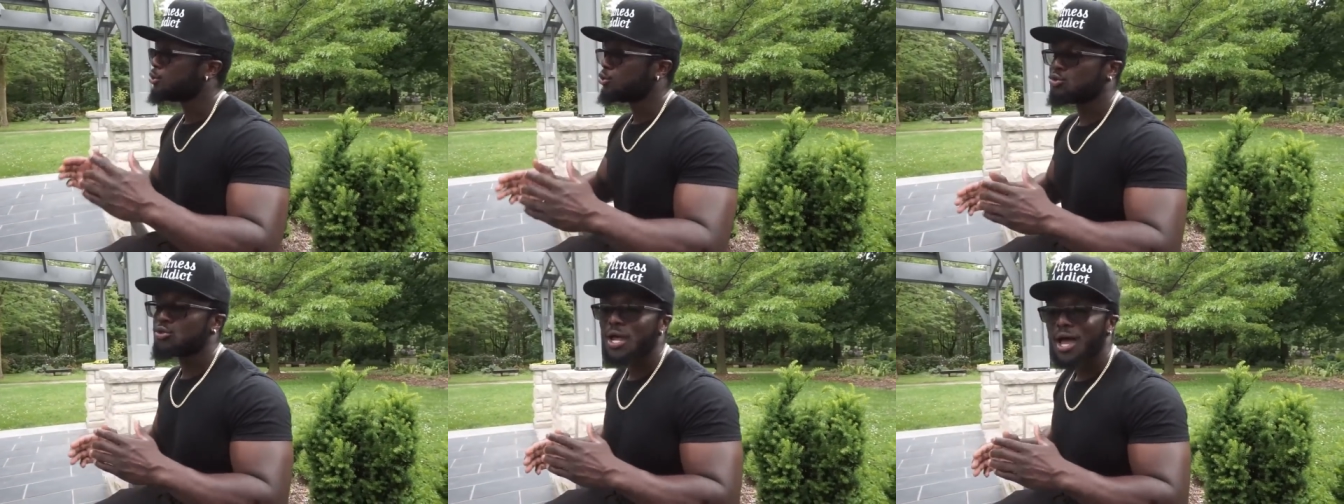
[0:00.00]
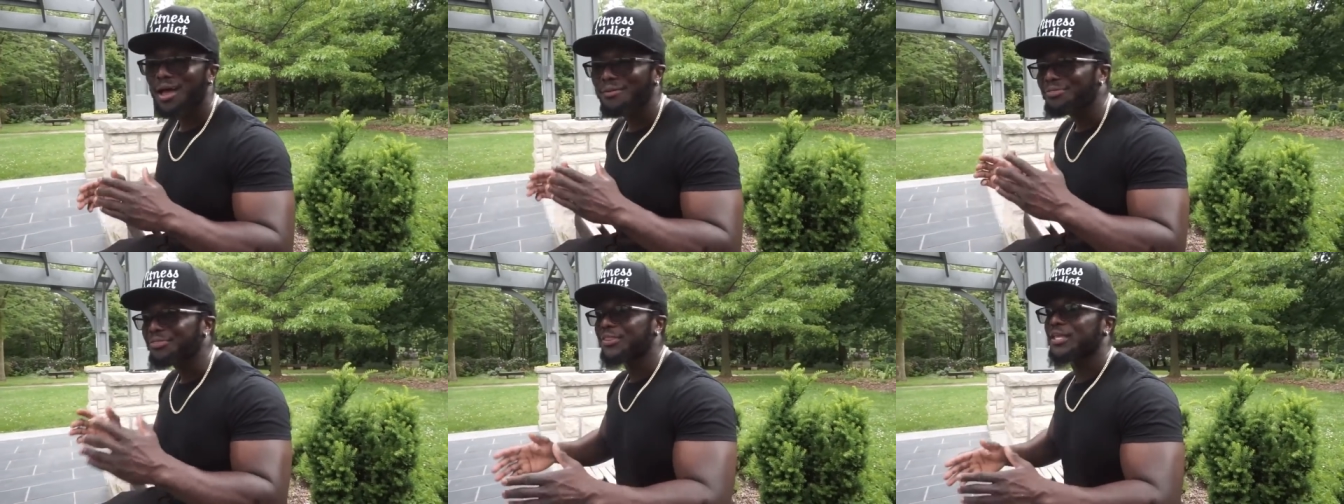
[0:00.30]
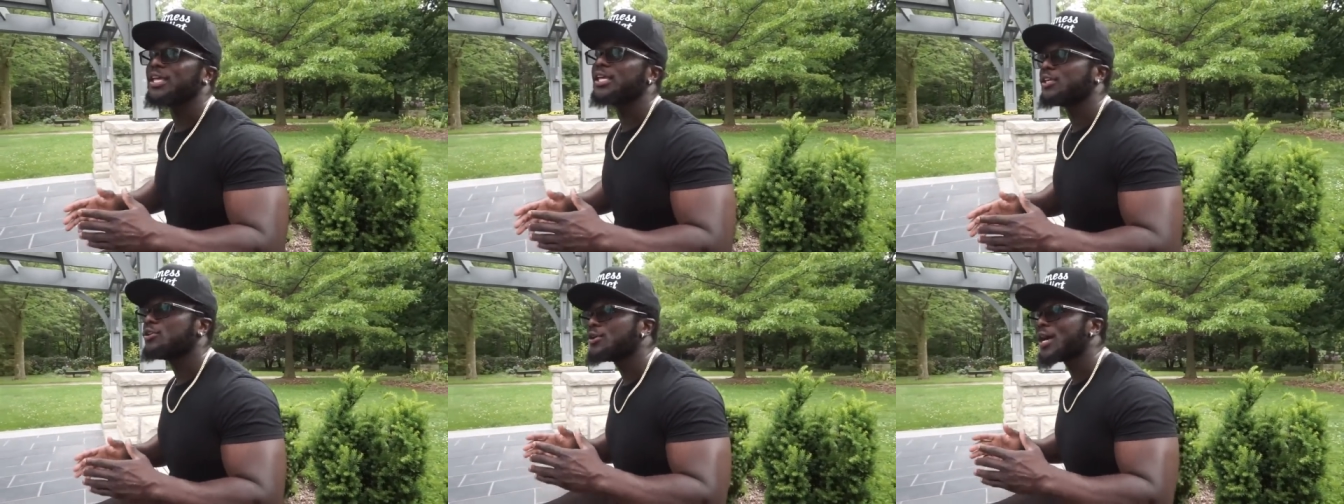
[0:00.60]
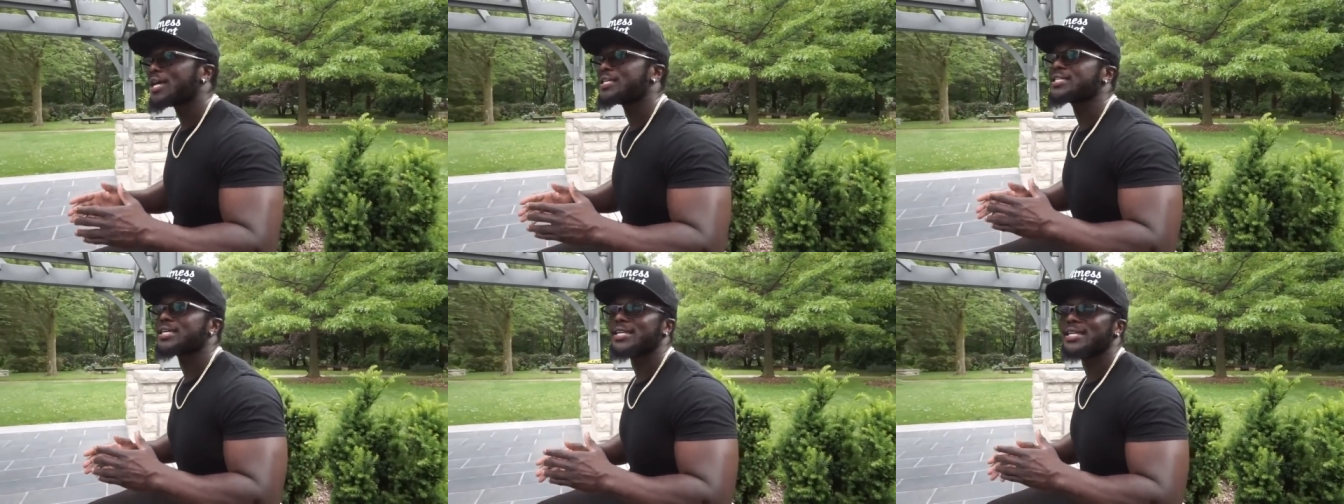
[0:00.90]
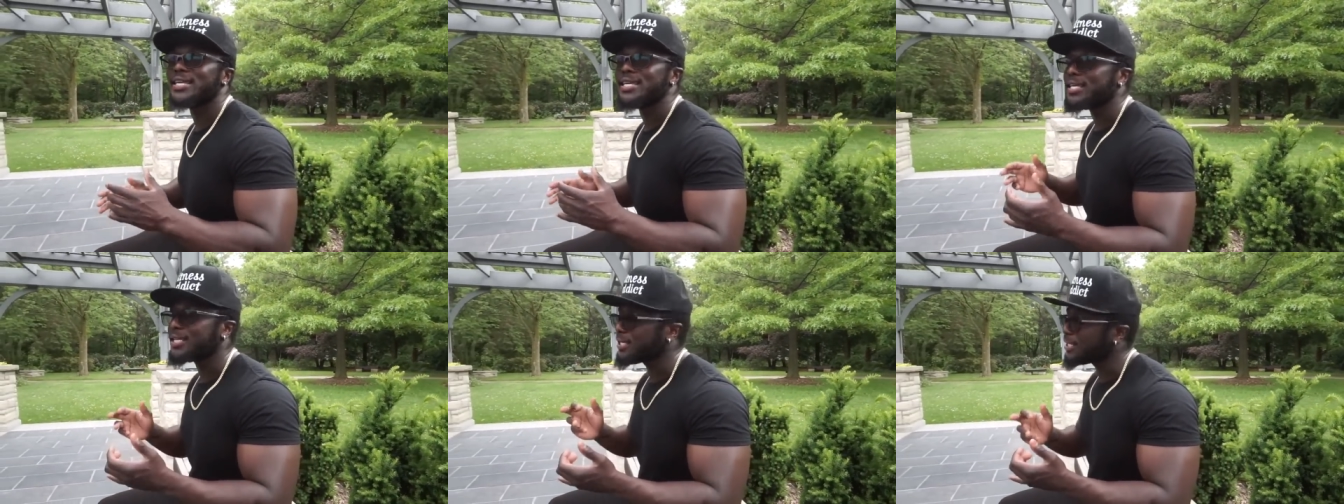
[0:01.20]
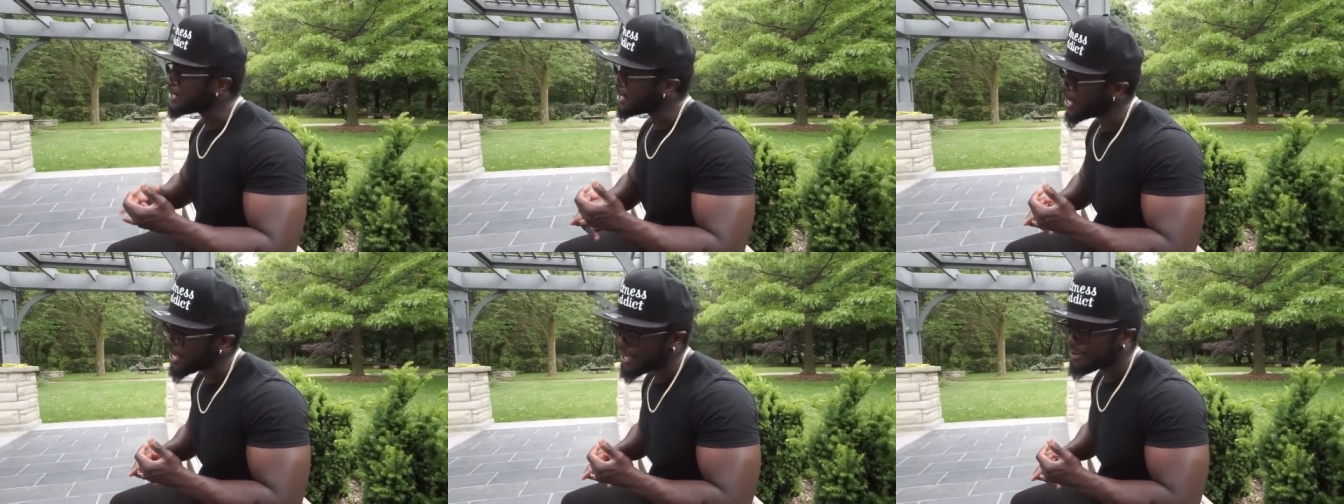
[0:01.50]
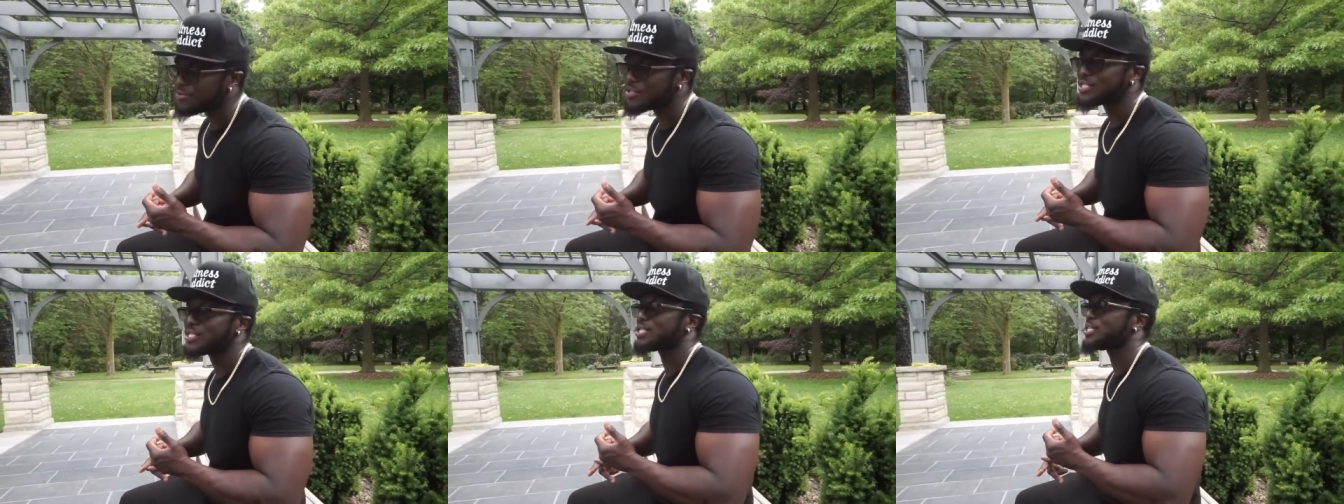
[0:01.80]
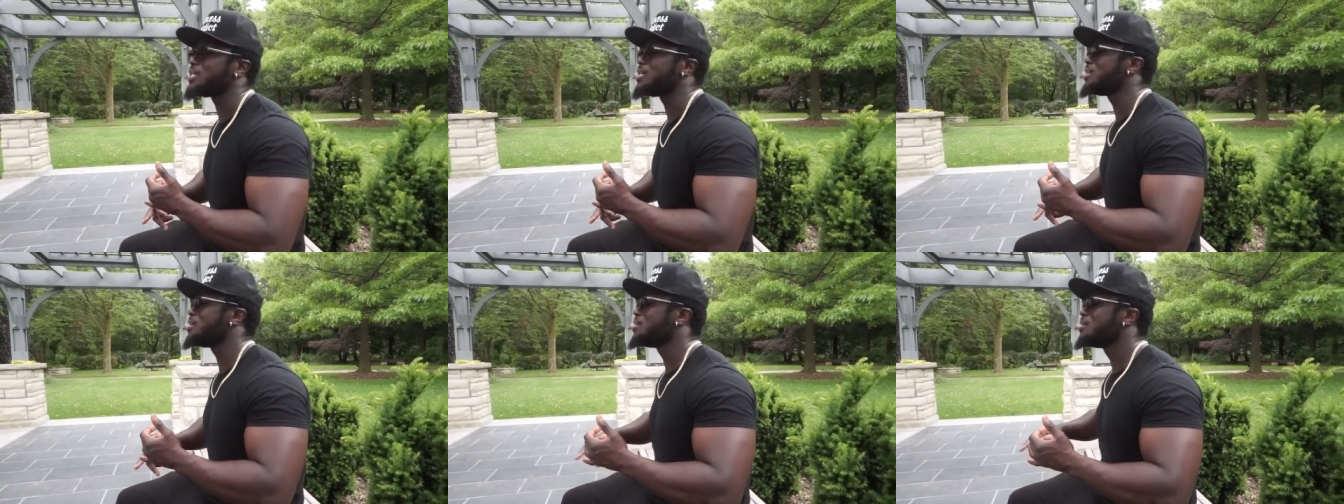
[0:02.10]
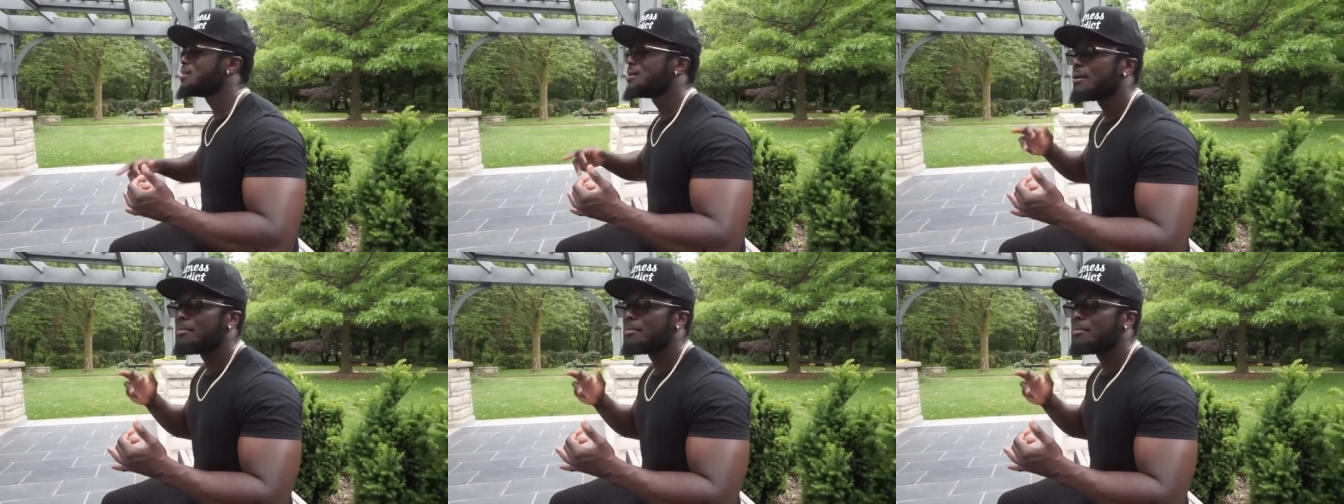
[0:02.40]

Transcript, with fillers: Do not think you guys can eat KFC,